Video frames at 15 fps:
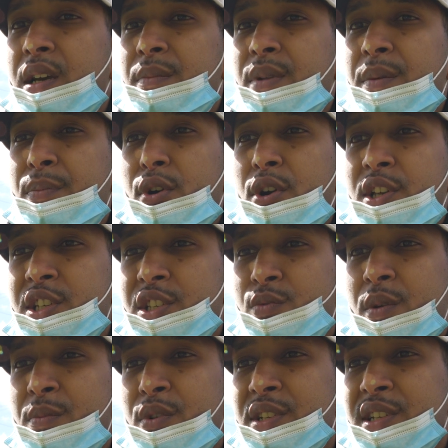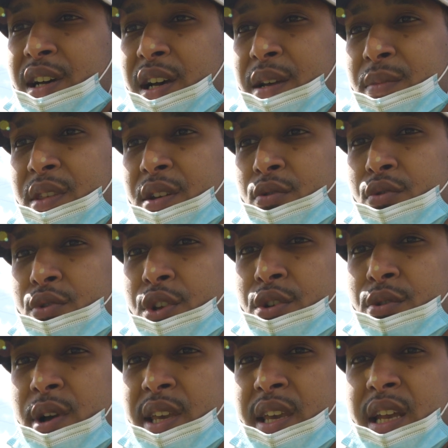Apologies one more time, the
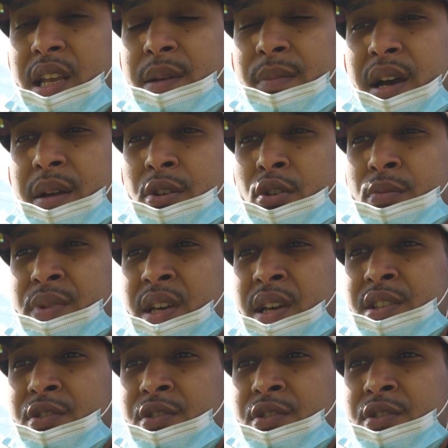audio again, it might not be as